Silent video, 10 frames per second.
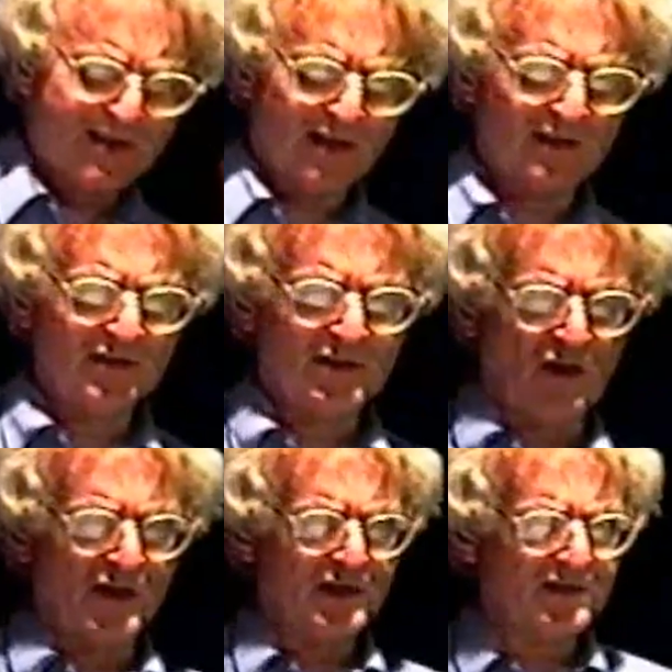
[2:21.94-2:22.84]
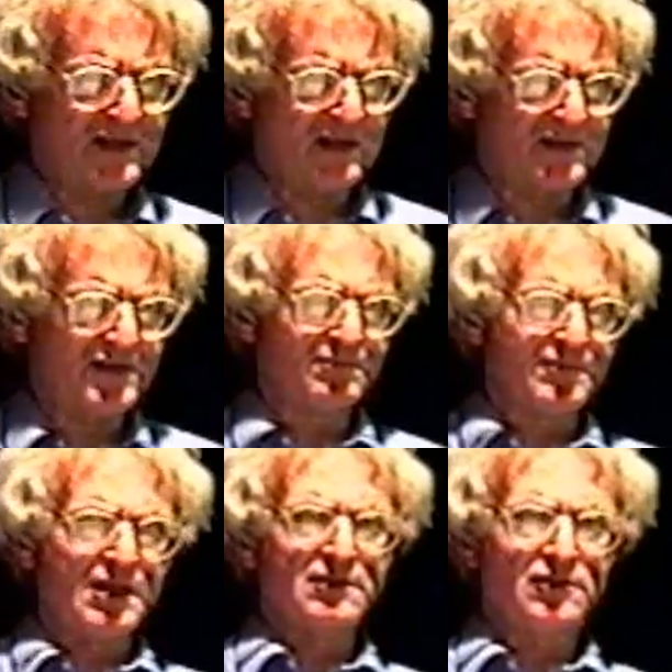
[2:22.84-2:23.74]
because they didn't know what he was talking
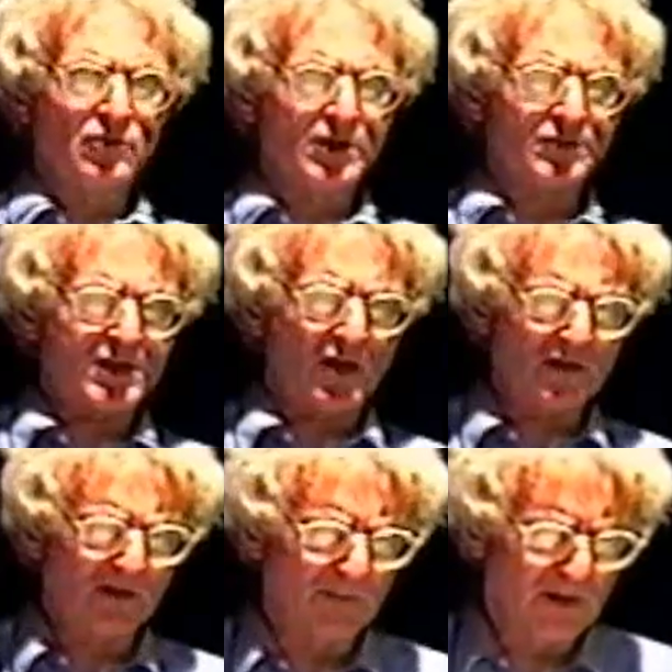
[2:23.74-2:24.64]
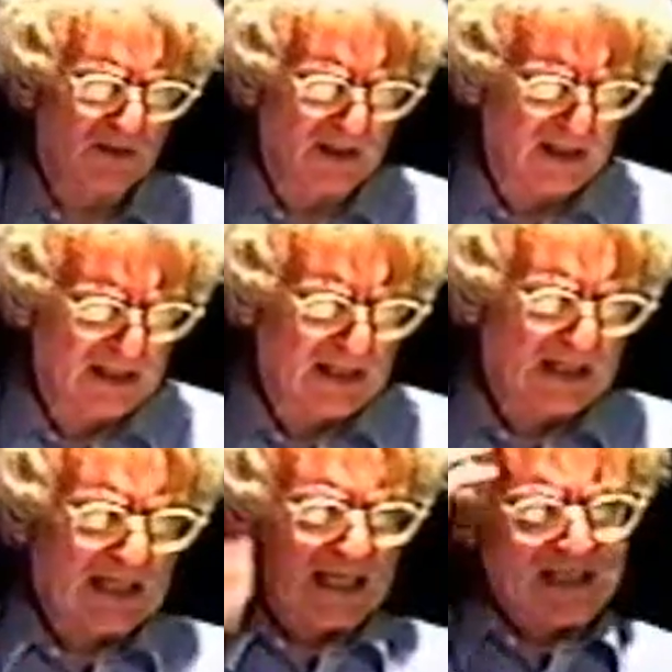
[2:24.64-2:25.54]
about. And he scratched his head
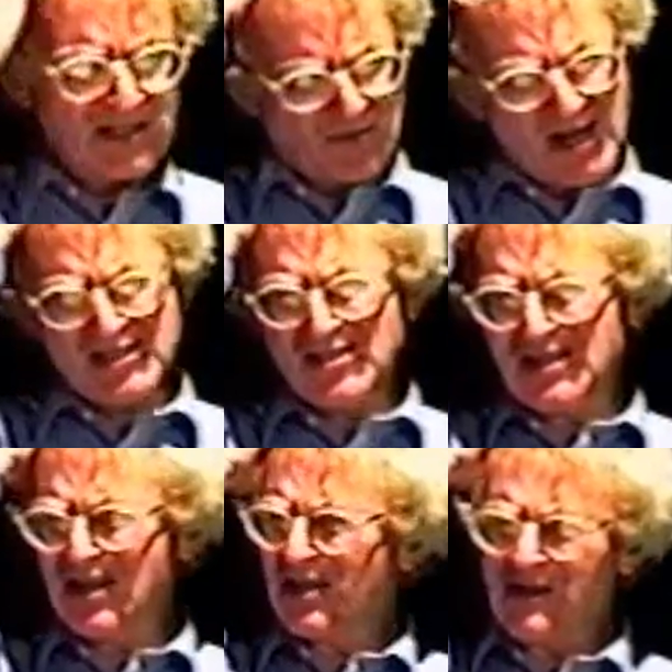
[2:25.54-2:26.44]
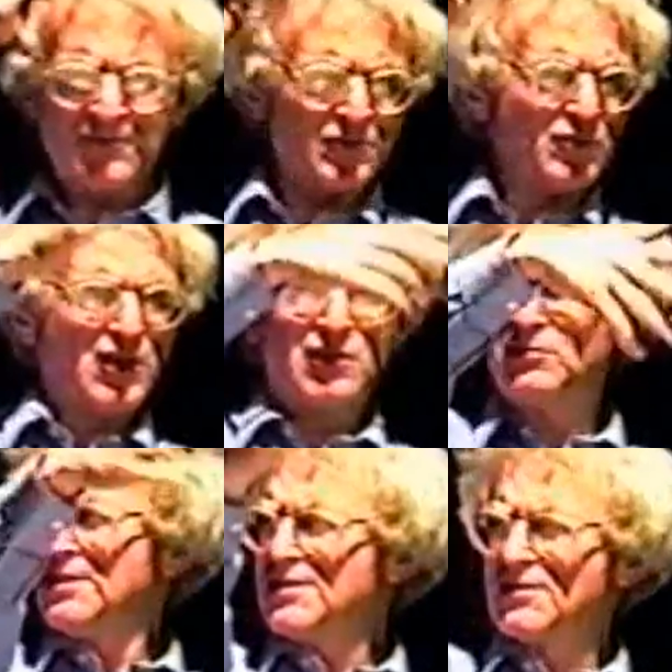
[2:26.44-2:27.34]
after a while when he saw that their
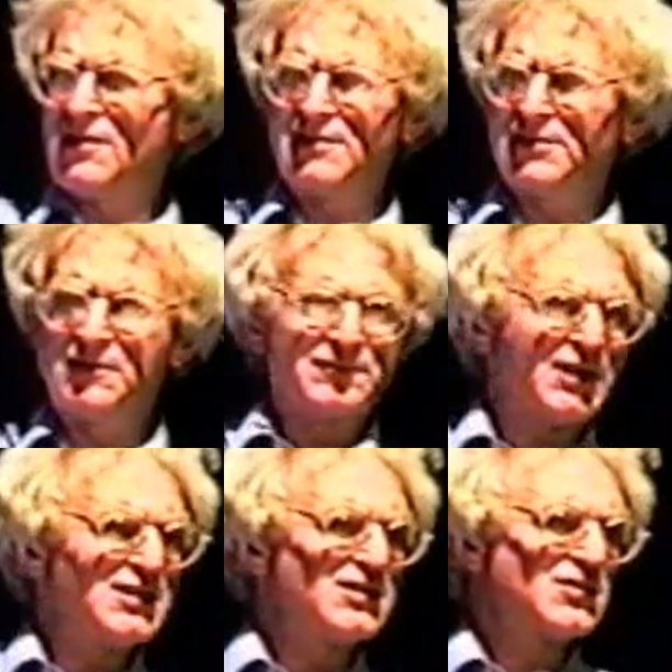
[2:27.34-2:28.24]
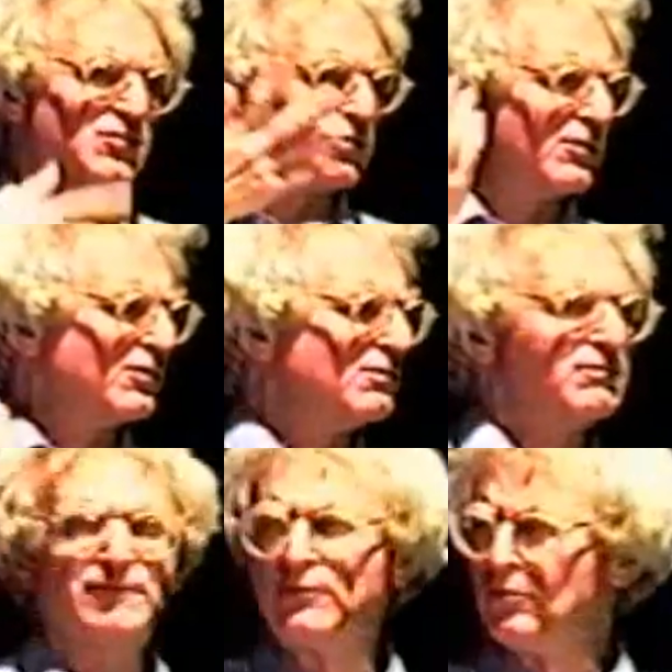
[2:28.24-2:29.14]
faces were full of
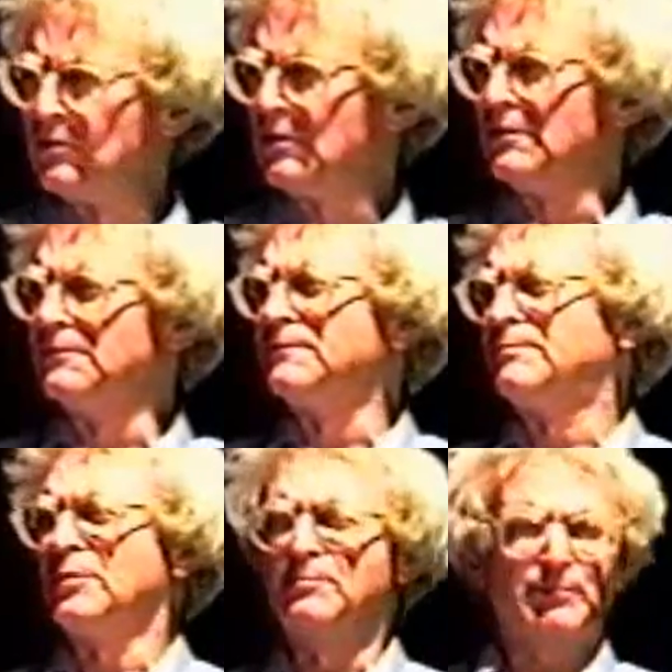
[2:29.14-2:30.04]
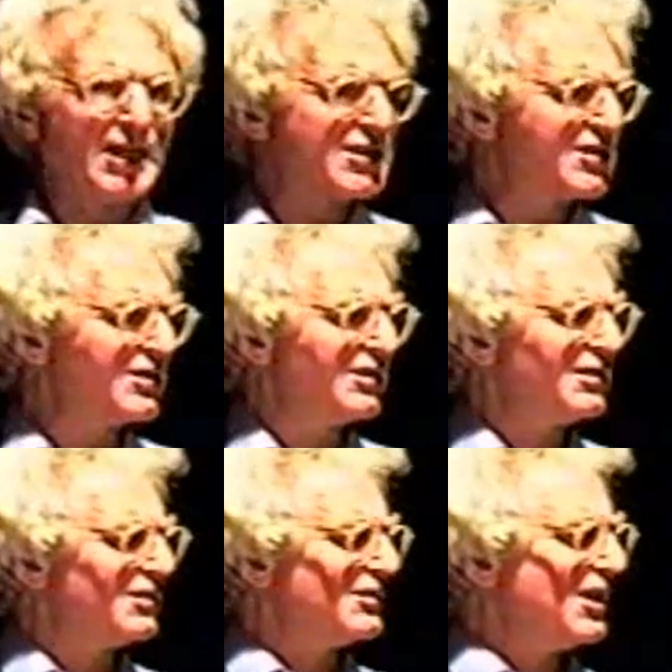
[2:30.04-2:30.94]
perplexity and lack of
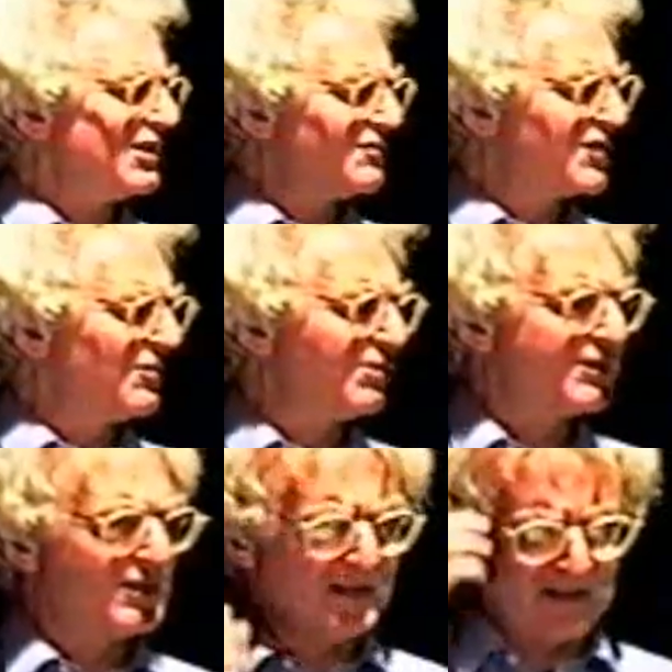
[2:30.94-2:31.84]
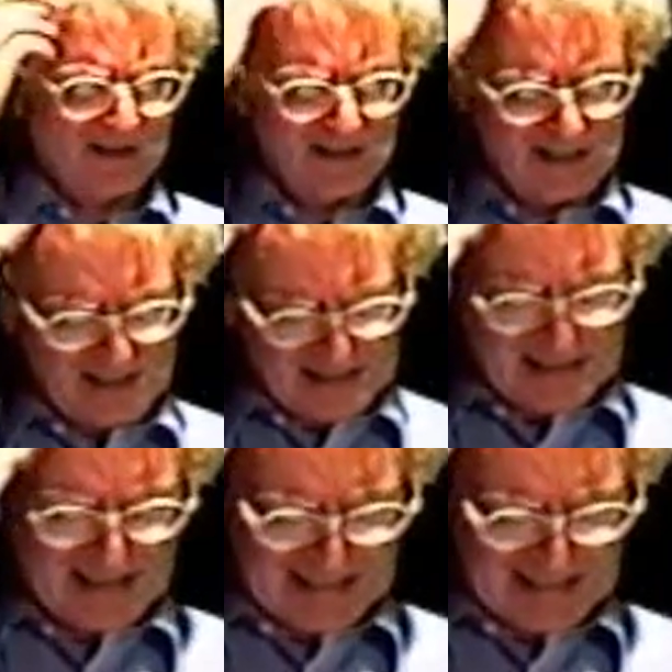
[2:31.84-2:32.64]
sympathy. And